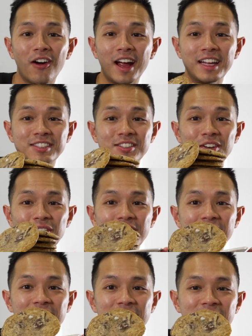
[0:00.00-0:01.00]
right, so
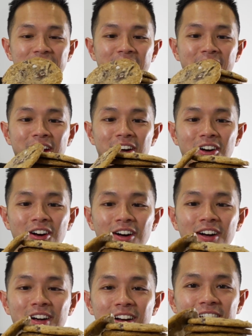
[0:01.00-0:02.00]
here they
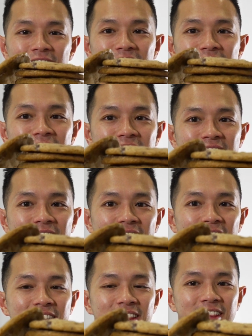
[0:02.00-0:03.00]
are. Look
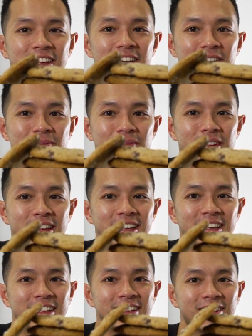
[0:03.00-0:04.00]
at them
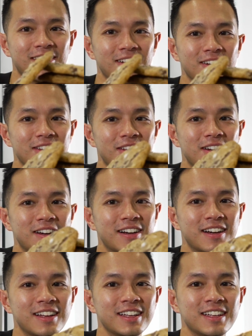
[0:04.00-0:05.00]
in all their
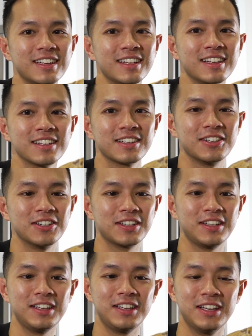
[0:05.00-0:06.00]

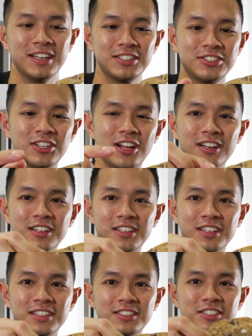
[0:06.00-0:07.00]
cookie
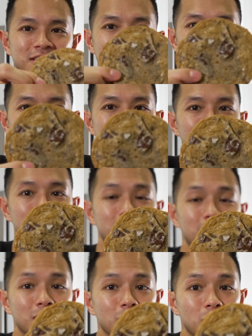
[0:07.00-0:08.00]
chocolate chip
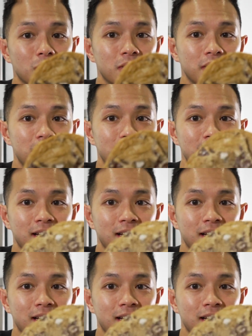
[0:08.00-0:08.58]
glory.